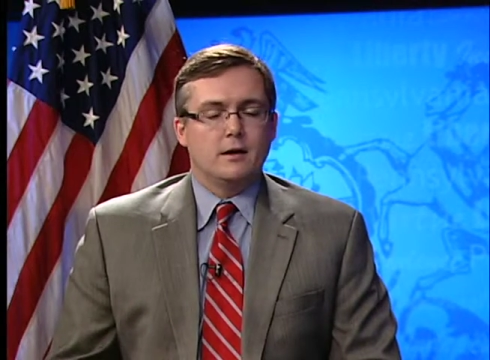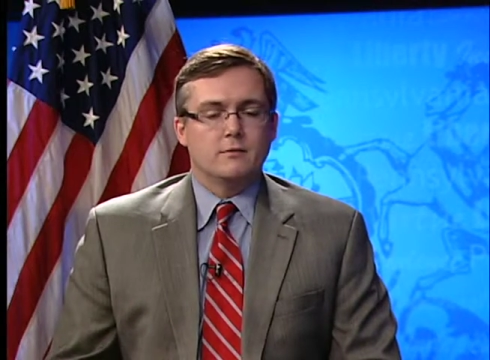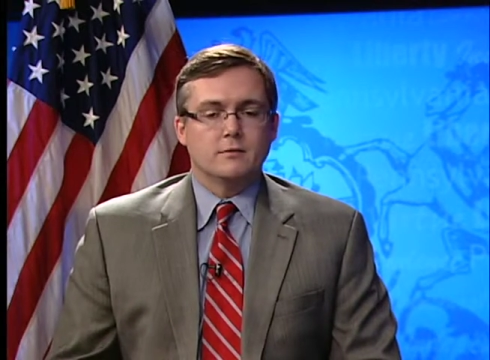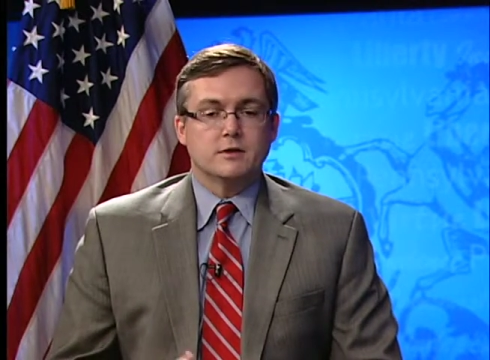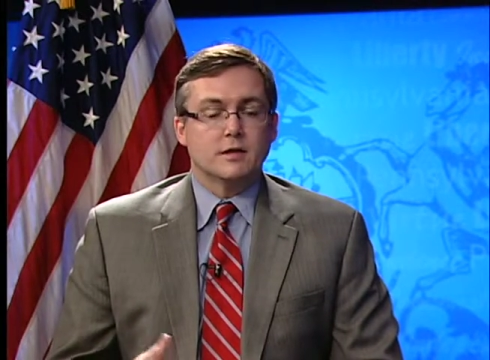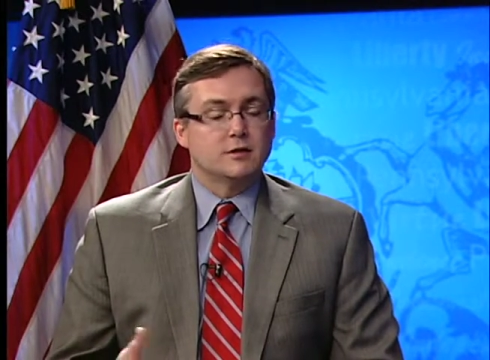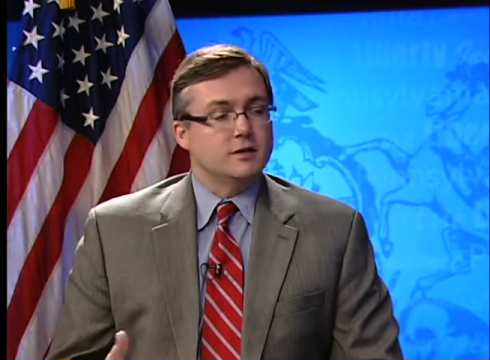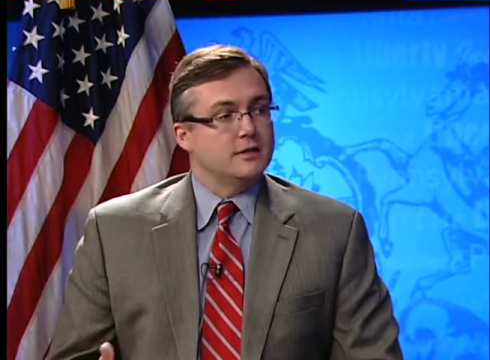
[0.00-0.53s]

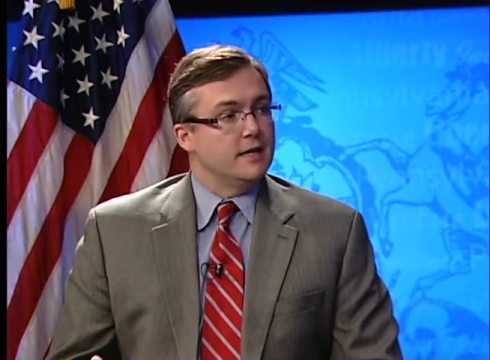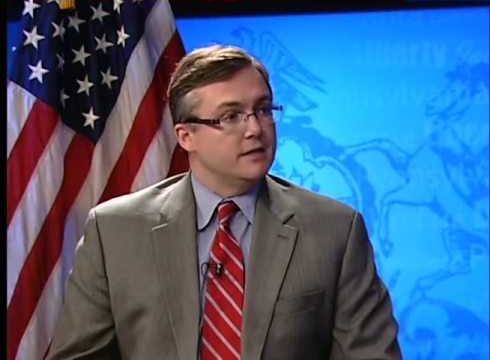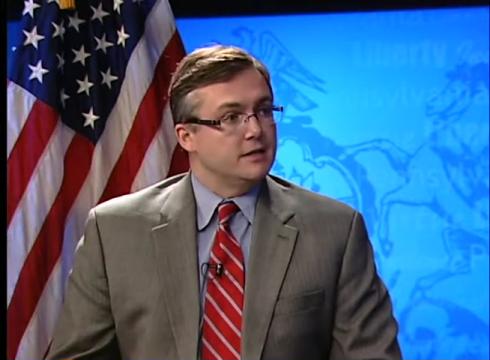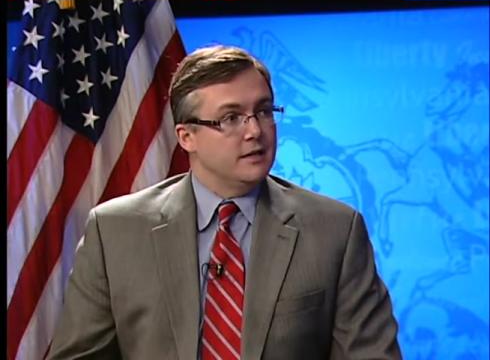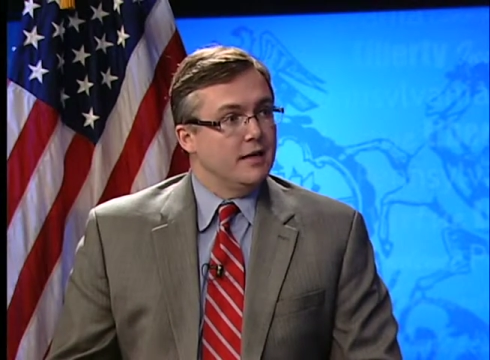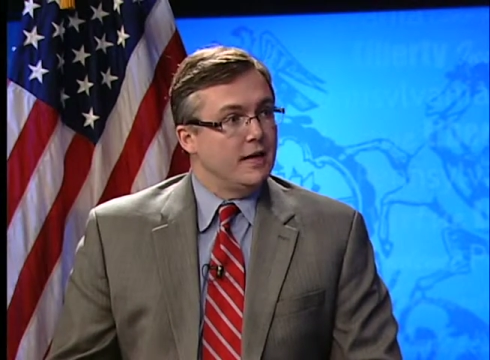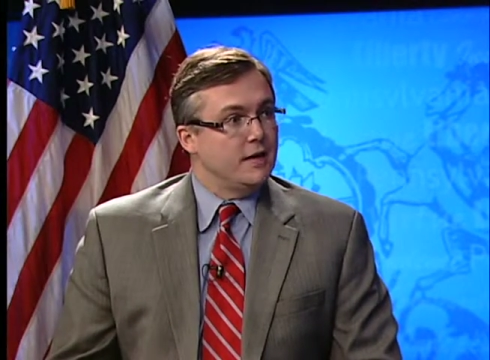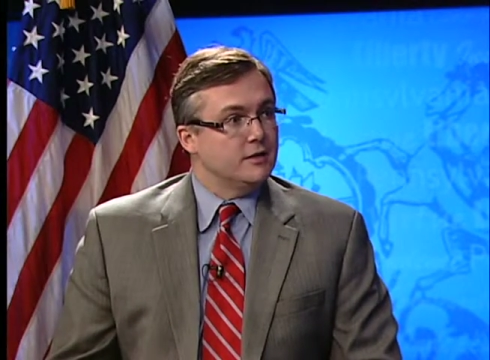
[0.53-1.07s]
such as
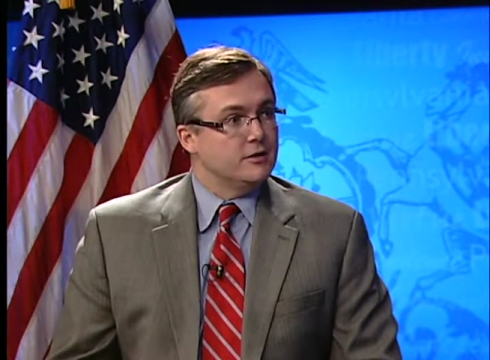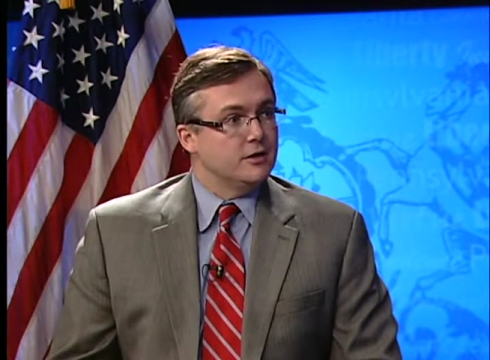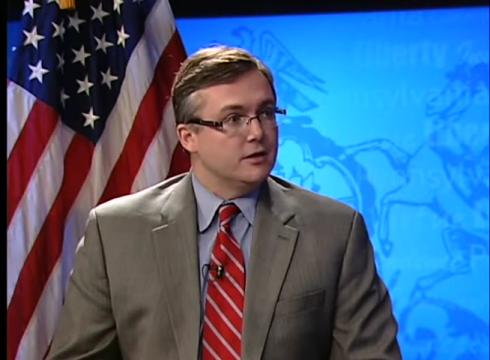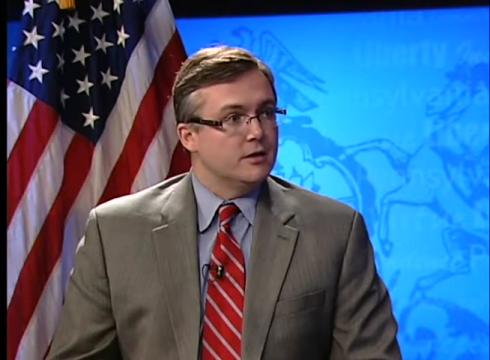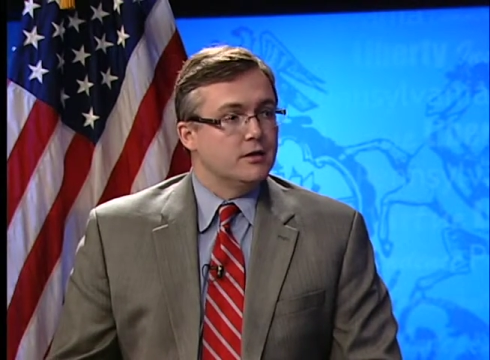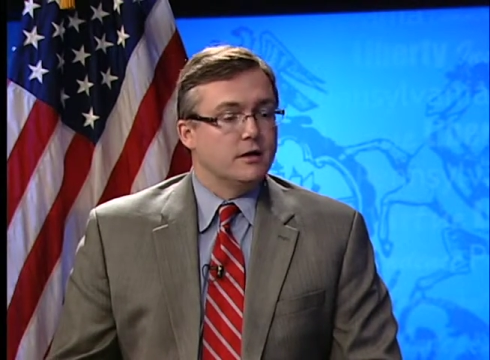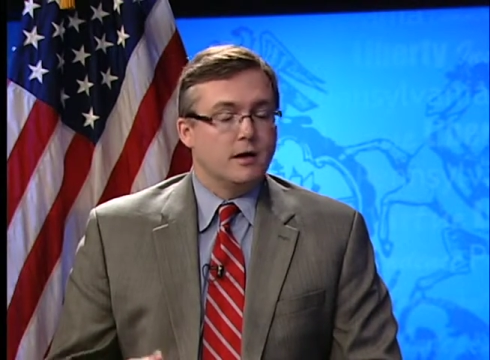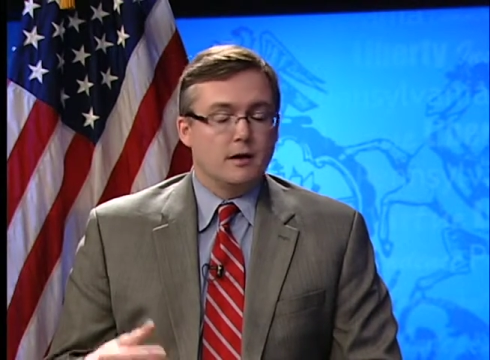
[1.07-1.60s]

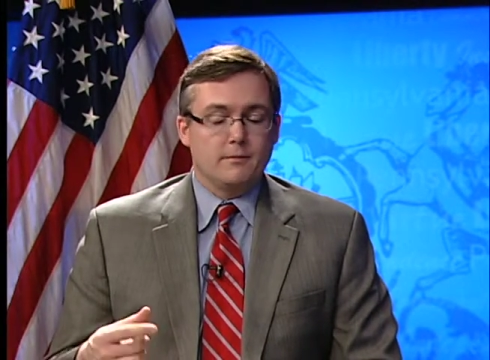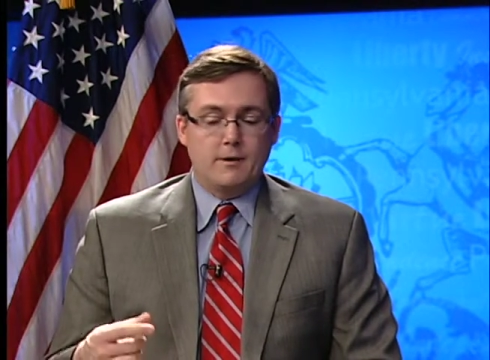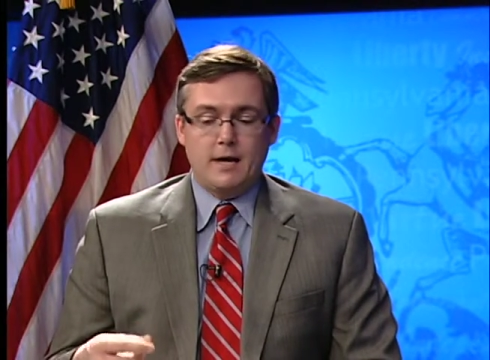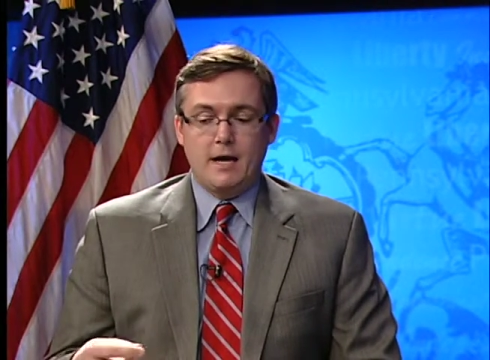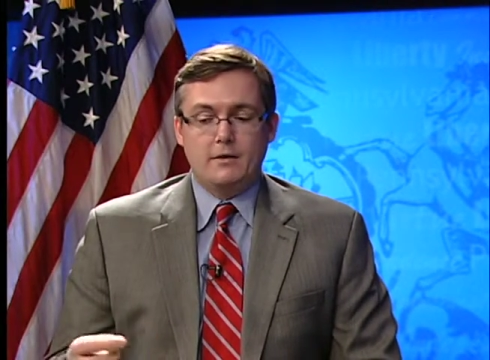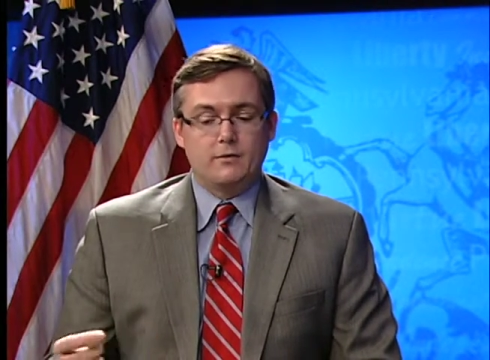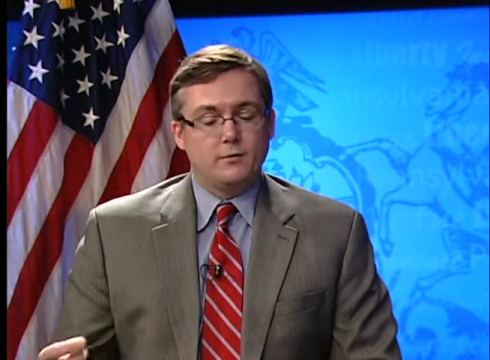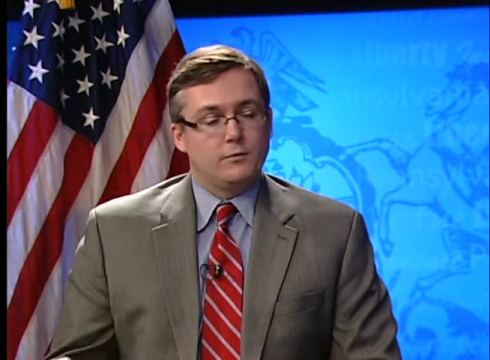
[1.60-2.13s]
education,
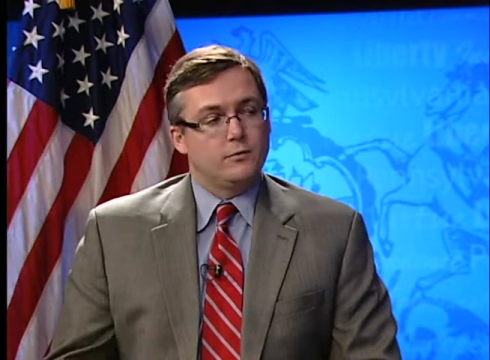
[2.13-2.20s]
K through